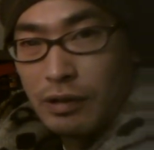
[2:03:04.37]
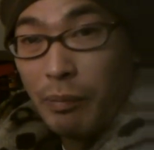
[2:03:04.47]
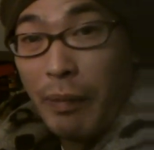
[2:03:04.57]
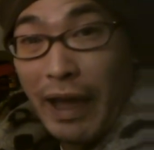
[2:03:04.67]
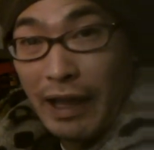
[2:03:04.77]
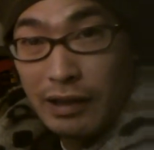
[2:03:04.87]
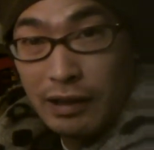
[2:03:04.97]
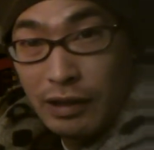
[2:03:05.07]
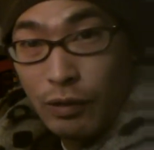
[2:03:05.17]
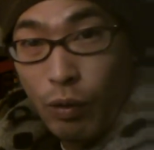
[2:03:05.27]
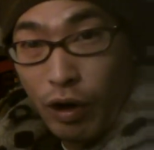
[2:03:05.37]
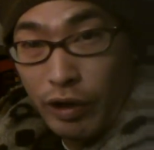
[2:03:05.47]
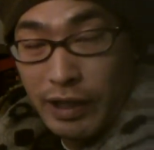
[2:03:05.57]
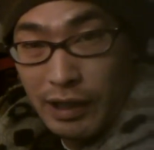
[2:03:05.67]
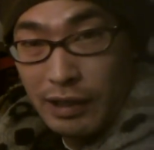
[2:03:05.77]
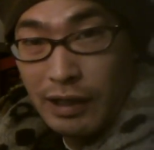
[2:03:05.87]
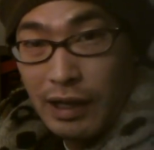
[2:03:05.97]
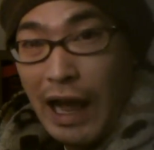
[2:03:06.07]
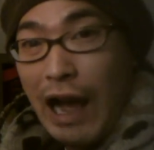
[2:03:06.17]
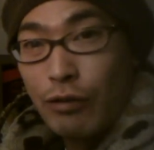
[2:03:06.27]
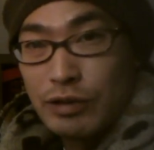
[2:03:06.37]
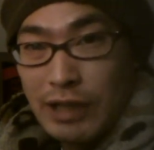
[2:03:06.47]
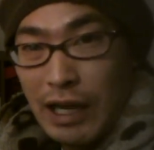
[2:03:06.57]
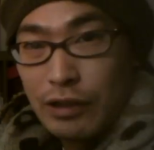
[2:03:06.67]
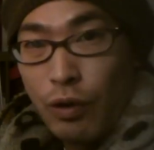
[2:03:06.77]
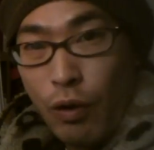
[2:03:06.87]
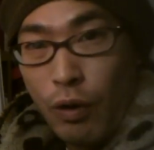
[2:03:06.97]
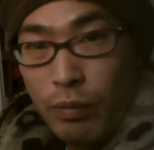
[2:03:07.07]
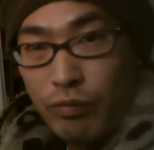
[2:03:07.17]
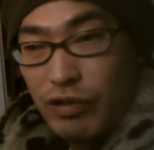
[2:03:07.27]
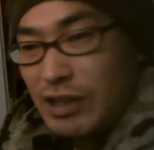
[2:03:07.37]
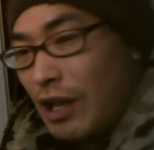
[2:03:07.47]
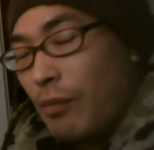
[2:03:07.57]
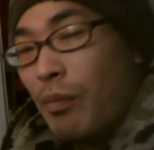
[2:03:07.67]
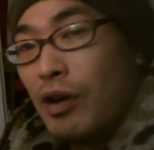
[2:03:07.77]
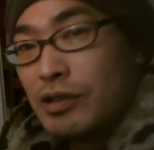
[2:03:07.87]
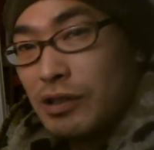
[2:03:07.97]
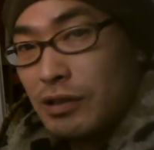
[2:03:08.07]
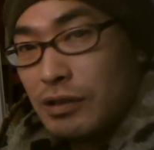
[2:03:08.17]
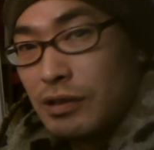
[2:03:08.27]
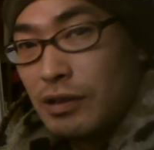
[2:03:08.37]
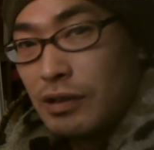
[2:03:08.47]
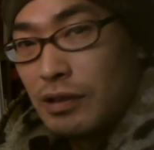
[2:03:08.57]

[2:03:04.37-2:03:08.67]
men working outside home with their muscles,